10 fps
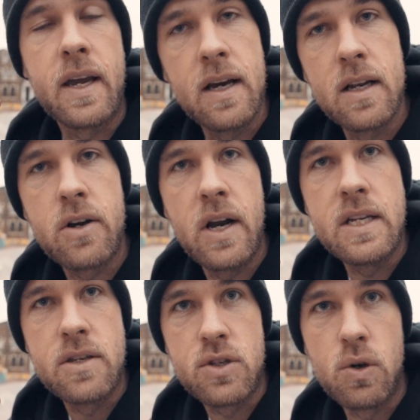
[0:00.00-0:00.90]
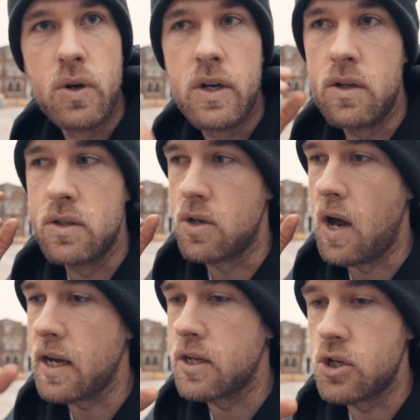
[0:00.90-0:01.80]
a color grading tutorial so
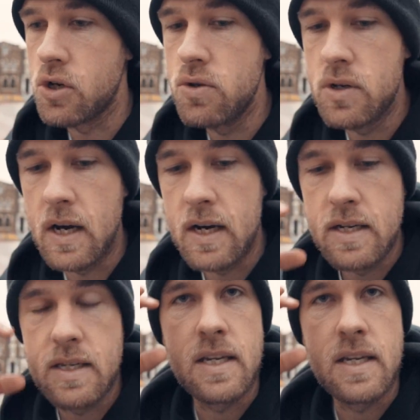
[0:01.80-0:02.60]
I can show you guys